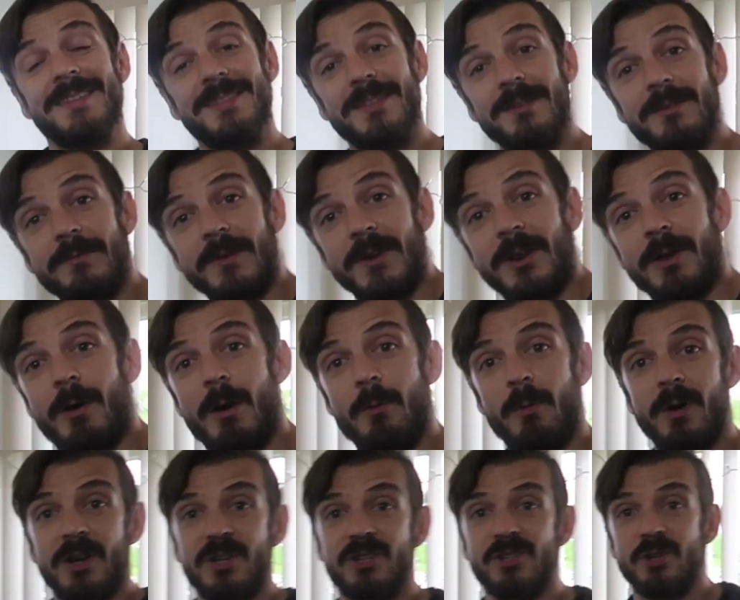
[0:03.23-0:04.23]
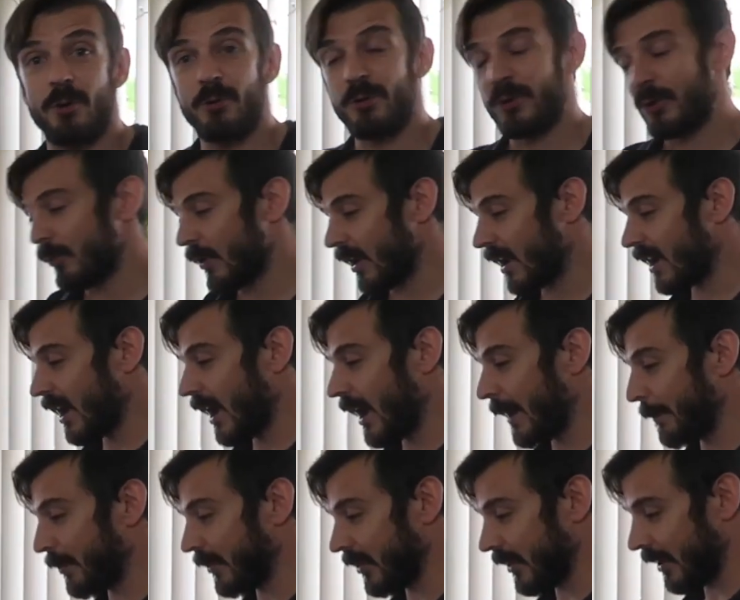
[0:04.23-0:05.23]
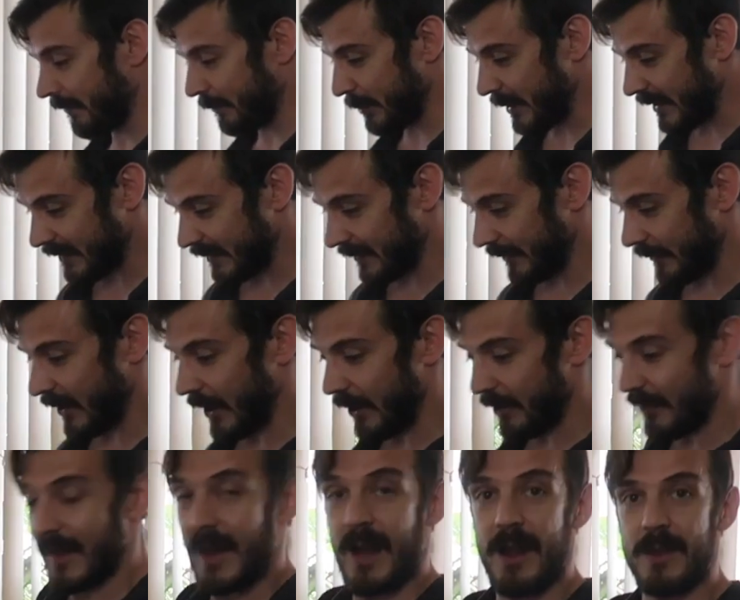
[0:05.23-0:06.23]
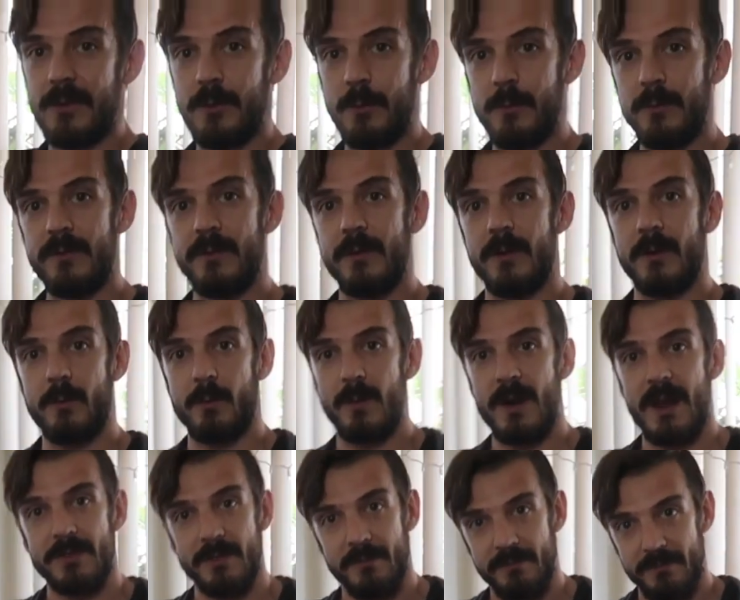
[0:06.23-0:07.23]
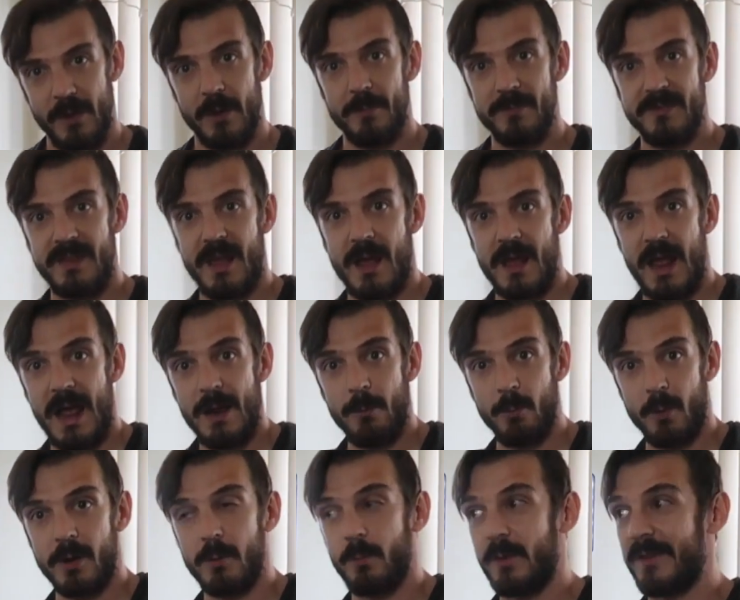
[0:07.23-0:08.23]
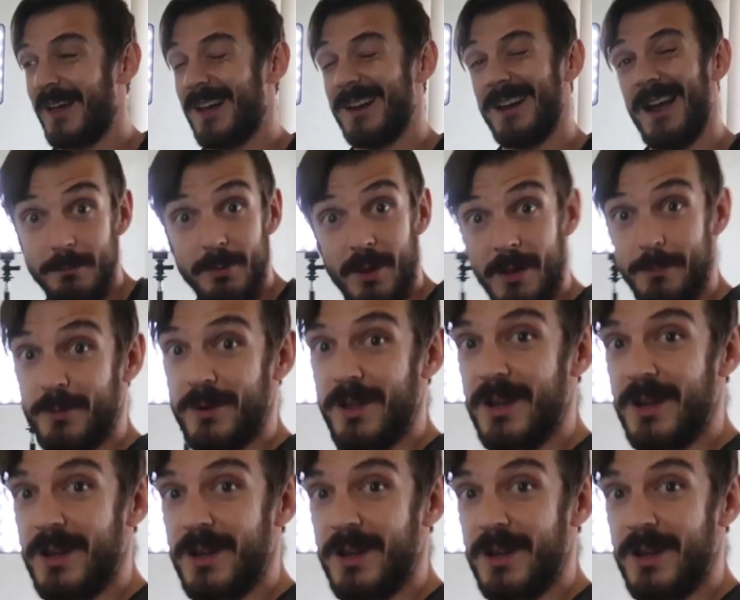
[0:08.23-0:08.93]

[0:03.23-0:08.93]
In this video I want to show you a couple of pieces of gear that I use to create the films that I work with on Unplugged